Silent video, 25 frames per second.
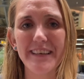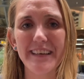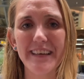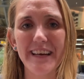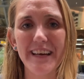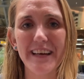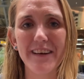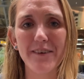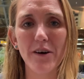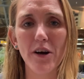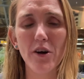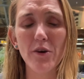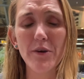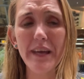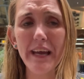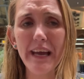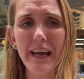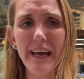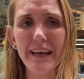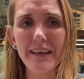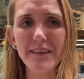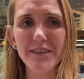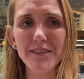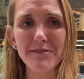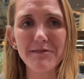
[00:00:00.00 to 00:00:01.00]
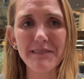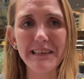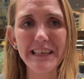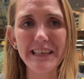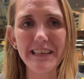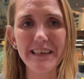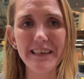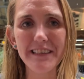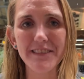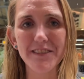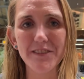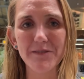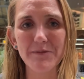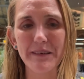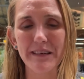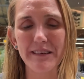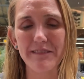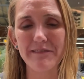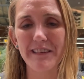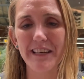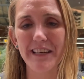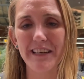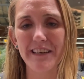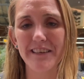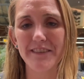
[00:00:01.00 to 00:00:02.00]
Yeah. Oh, yeah, he was really nice as well.
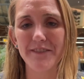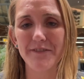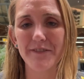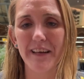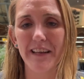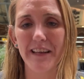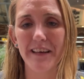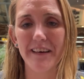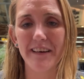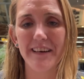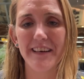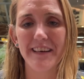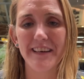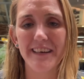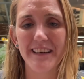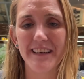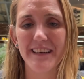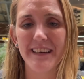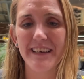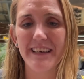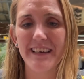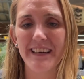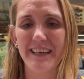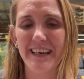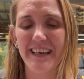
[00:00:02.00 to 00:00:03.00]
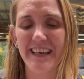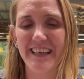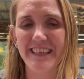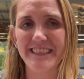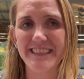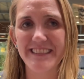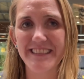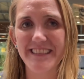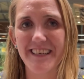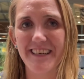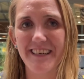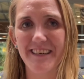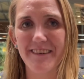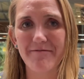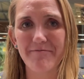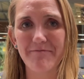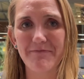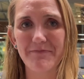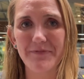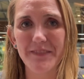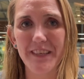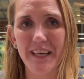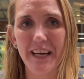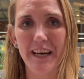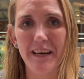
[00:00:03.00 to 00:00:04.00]
Really nice fella. And
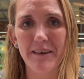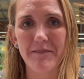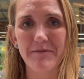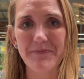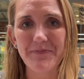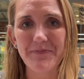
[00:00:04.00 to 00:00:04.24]
yeah.